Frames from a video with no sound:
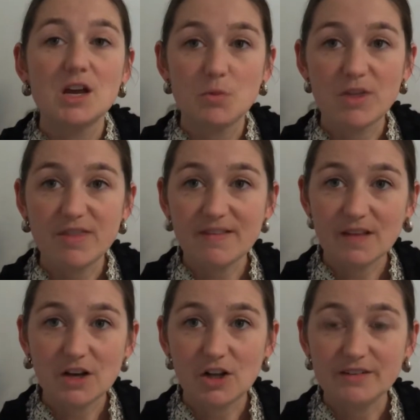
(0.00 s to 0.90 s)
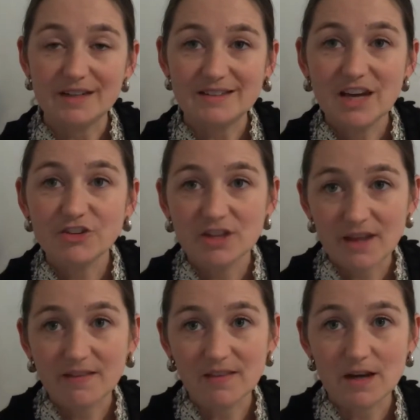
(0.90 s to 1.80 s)
with this little dictation
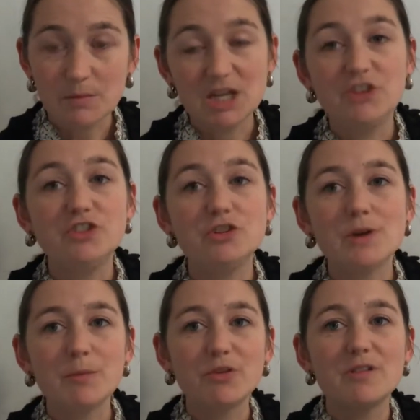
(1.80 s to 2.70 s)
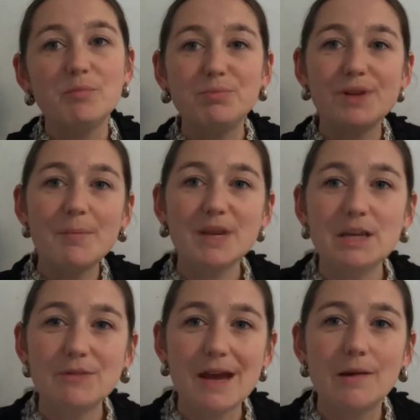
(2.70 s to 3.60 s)
lesson that I'm going to do, I'm sort of plopping
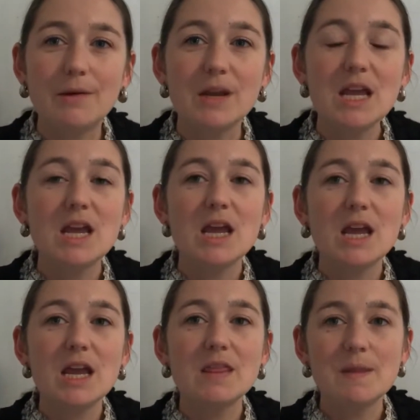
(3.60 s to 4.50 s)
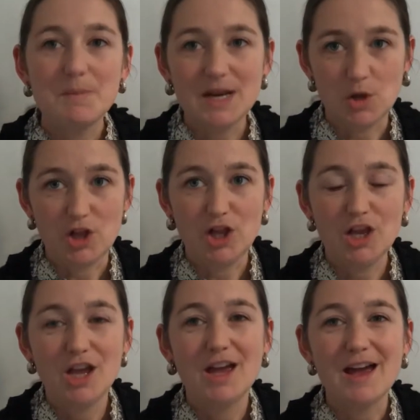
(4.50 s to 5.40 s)
you down in the middle
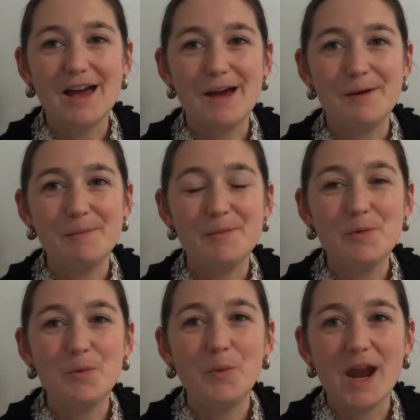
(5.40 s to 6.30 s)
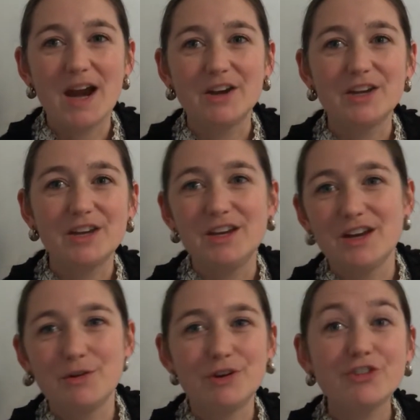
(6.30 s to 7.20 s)
where,
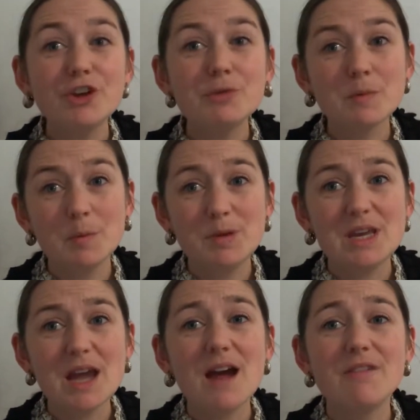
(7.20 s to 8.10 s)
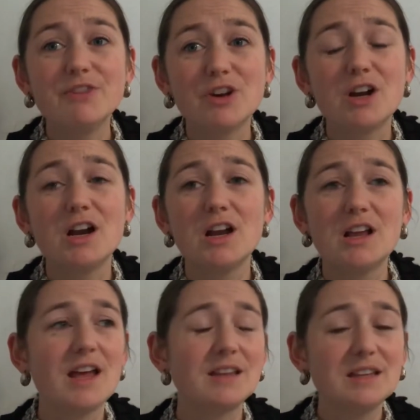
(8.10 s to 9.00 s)
your children would be after
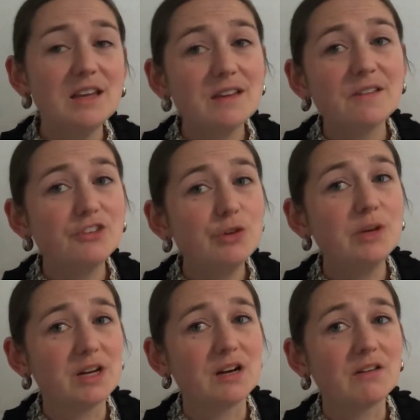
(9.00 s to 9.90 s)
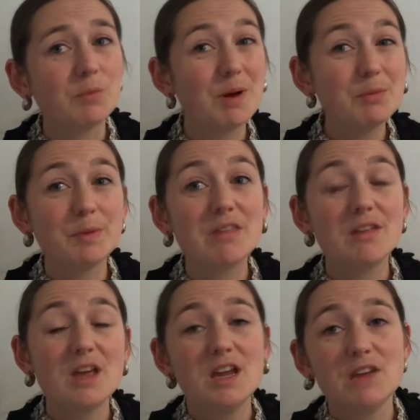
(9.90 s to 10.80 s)
at least 2 years, probably
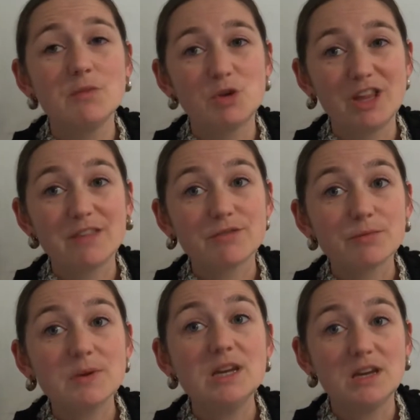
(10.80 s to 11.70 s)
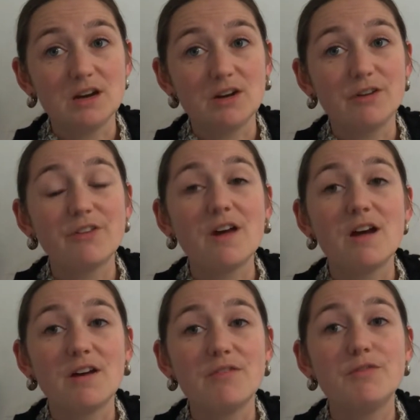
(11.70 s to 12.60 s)
even more like 3 years
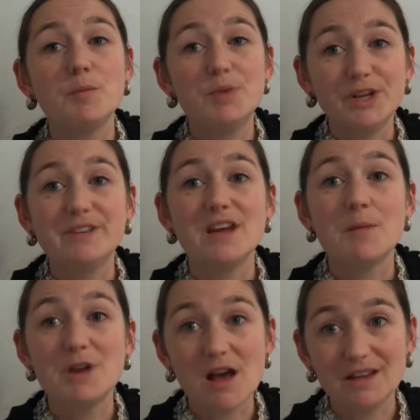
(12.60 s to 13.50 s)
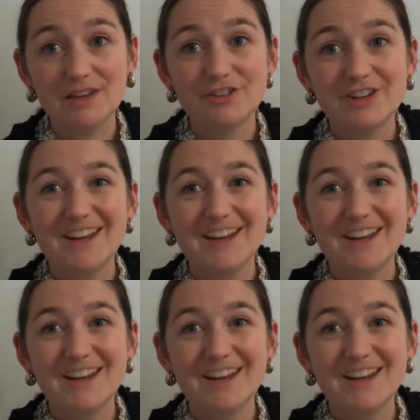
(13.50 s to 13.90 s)
of building up knowledge.